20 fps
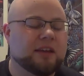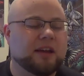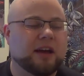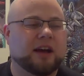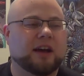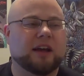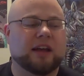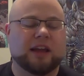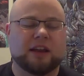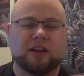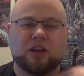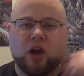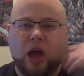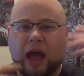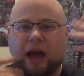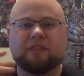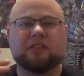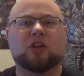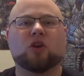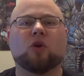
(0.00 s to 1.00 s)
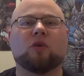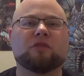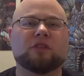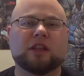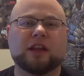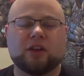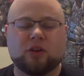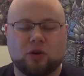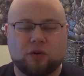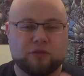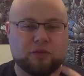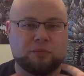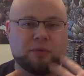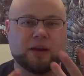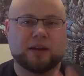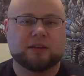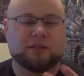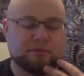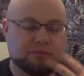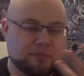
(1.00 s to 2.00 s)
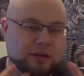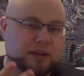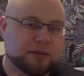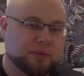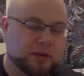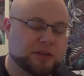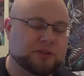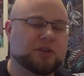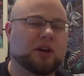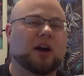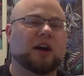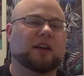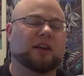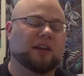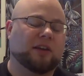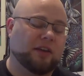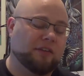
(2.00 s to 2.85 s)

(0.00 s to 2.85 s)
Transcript: and have that overlaid over my talking.